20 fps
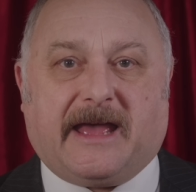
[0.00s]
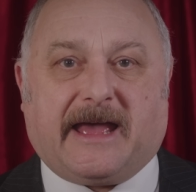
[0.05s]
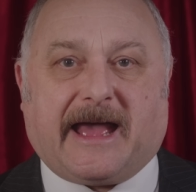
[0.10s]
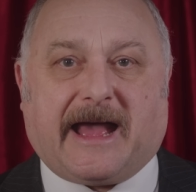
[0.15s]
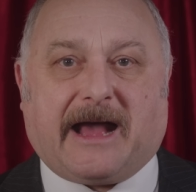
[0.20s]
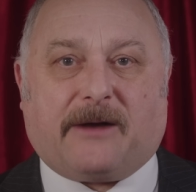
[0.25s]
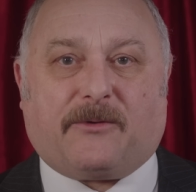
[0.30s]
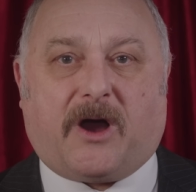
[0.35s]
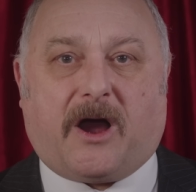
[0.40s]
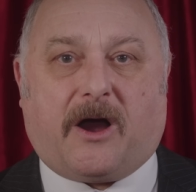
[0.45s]

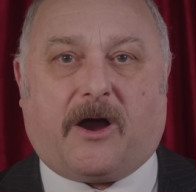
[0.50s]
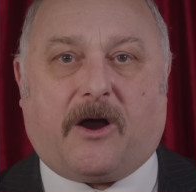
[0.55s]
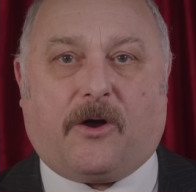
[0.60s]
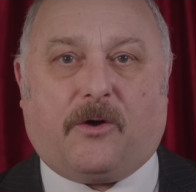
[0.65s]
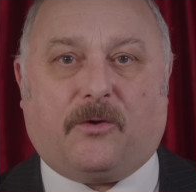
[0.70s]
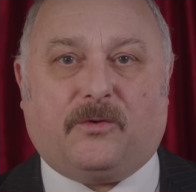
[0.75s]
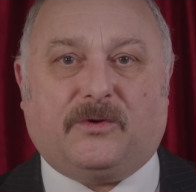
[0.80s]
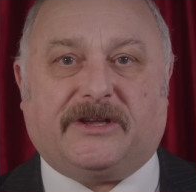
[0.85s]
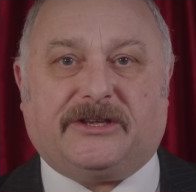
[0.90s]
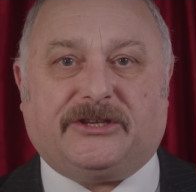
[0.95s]
our
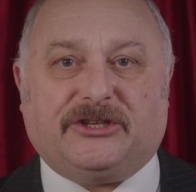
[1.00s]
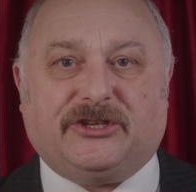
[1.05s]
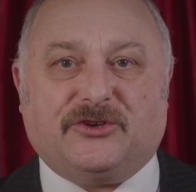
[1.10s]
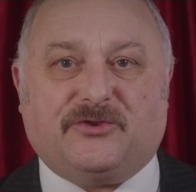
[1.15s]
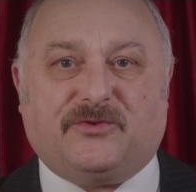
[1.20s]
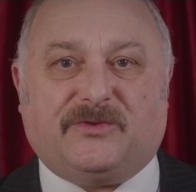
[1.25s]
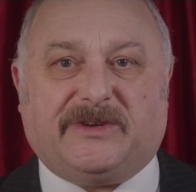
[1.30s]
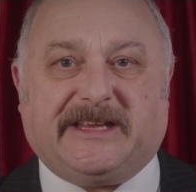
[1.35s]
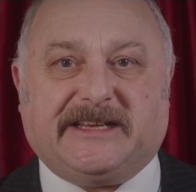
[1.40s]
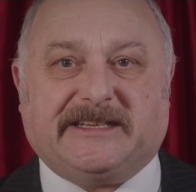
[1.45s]
whole
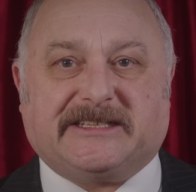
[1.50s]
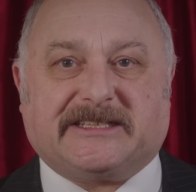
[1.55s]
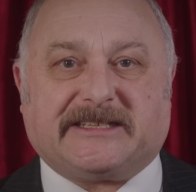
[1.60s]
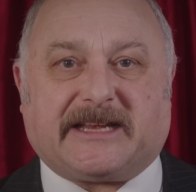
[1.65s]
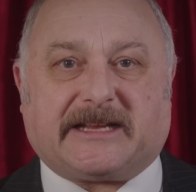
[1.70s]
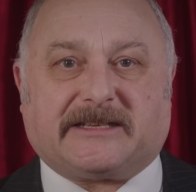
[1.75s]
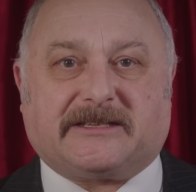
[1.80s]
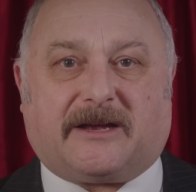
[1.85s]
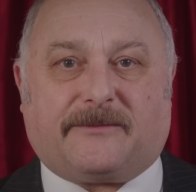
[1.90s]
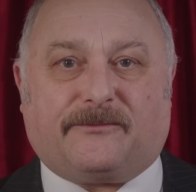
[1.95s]
uni
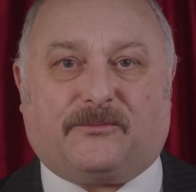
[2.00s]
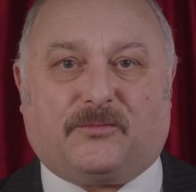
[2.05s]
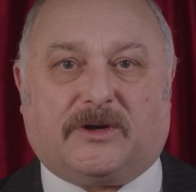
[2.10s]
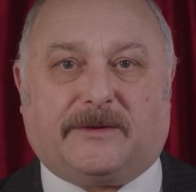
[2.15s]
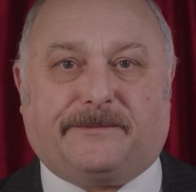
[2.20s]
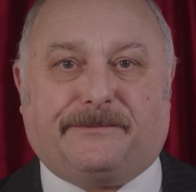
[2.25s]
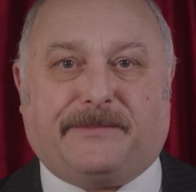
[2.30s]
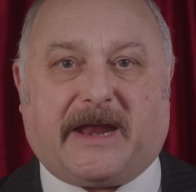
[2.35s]
setup would